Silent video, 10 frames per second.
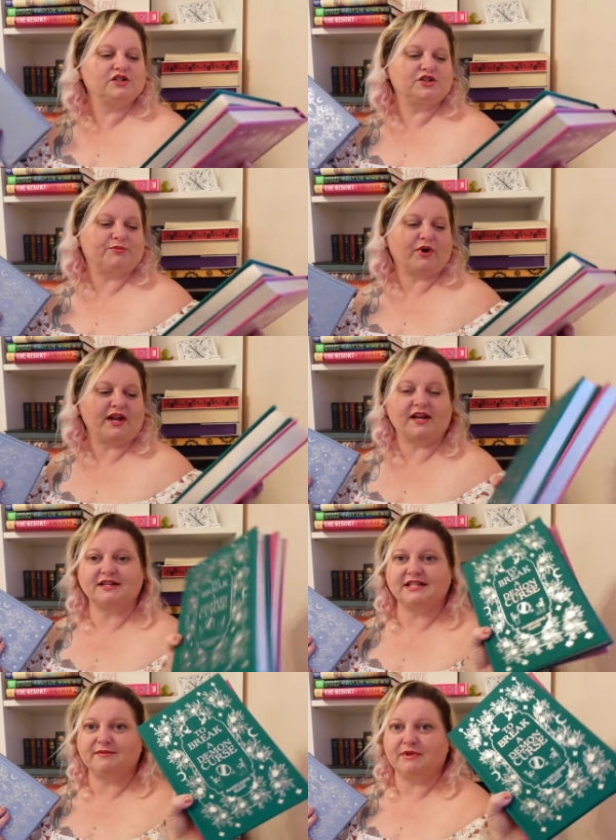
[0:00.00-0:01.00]
To Break a
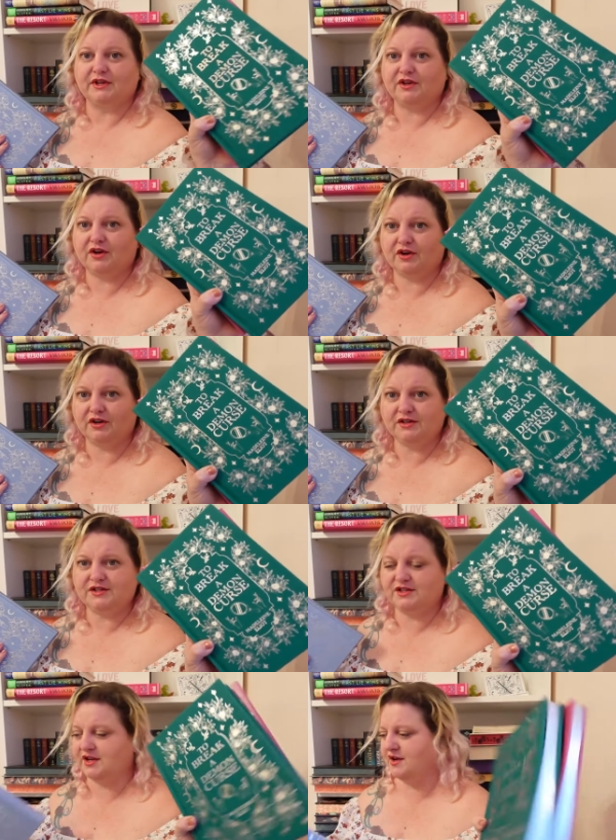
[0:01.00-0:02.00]
Demon
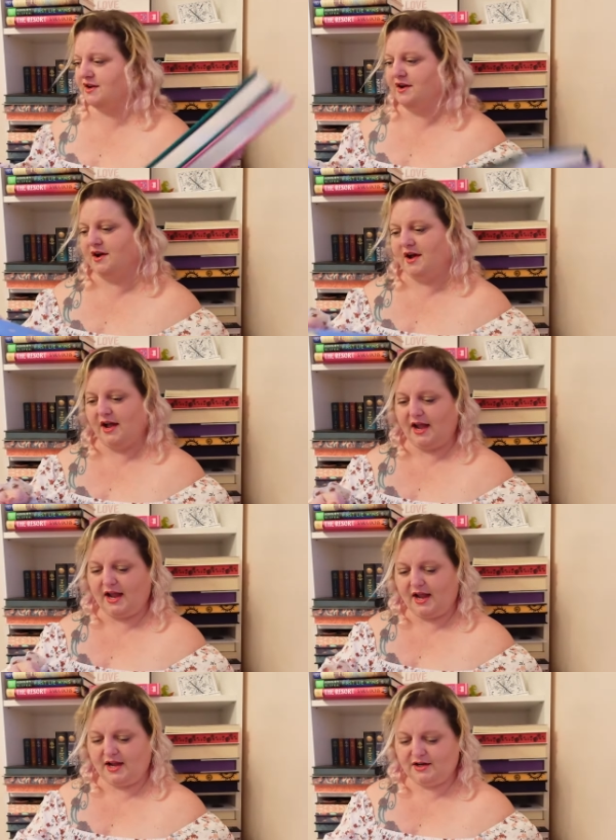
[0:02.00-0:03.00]
Curse,
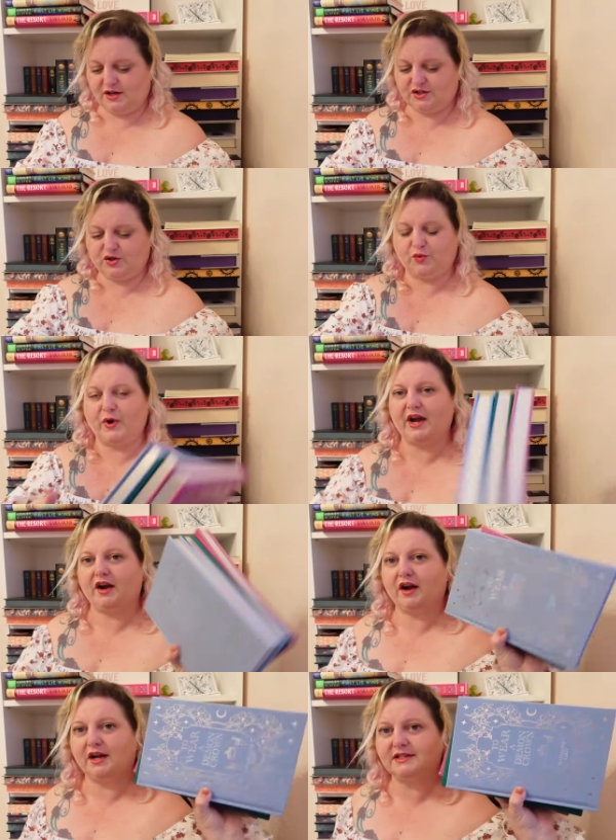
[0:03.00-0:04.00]
and To
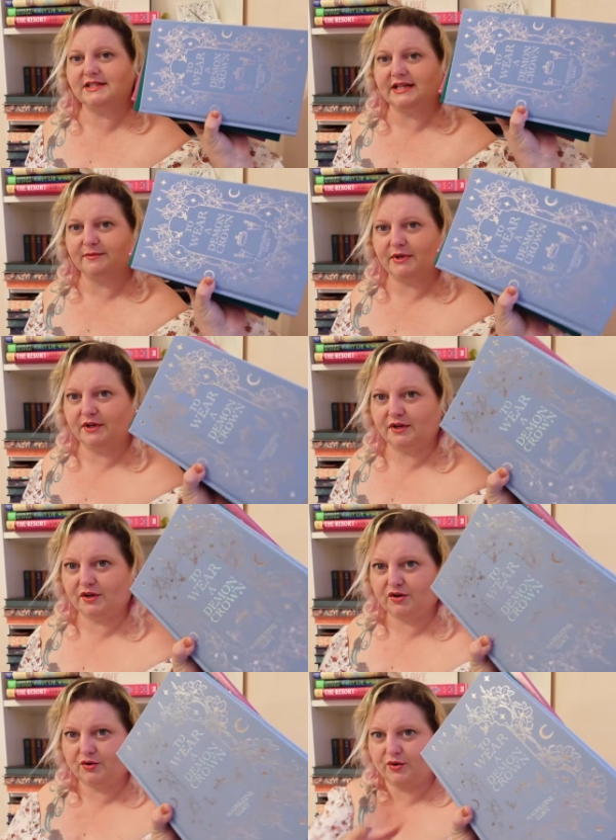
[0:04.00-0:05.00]
Wear a Demon
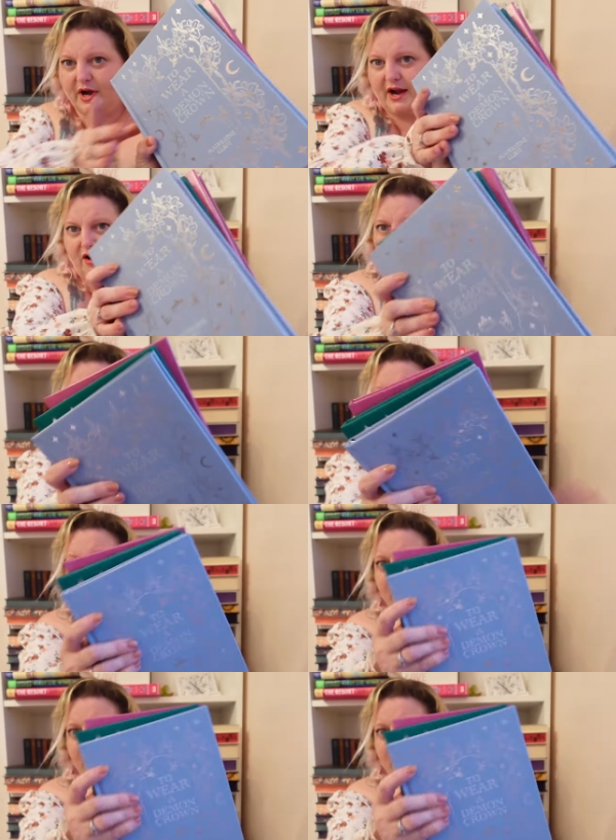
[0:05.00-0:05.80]
Crown.